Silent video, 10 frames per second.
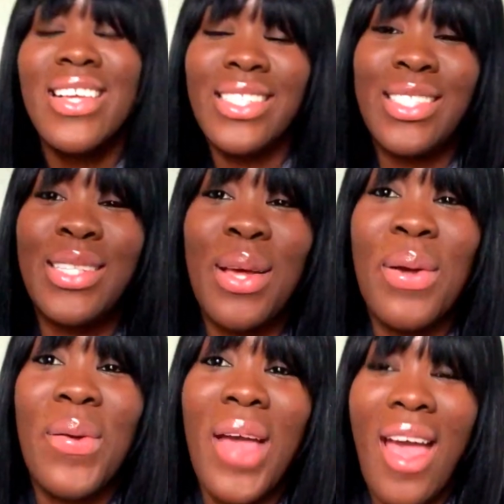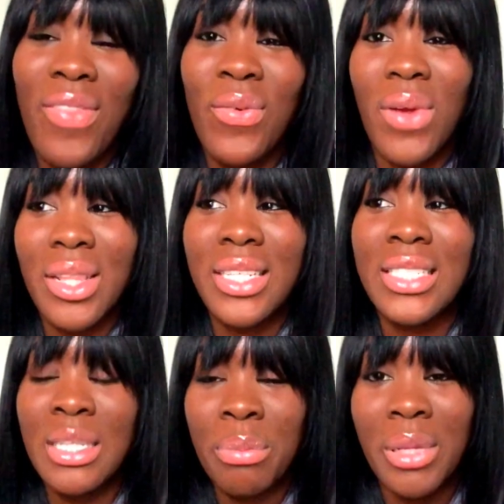So after all of this
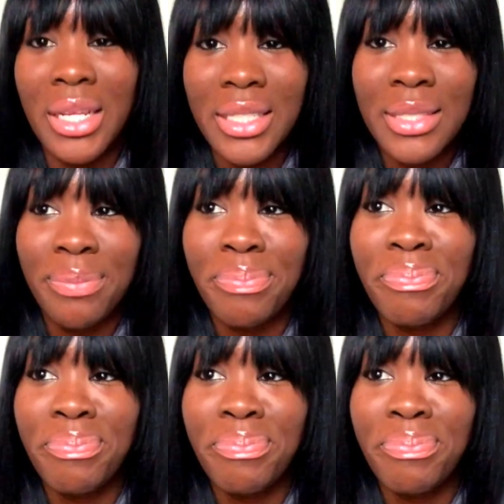took place,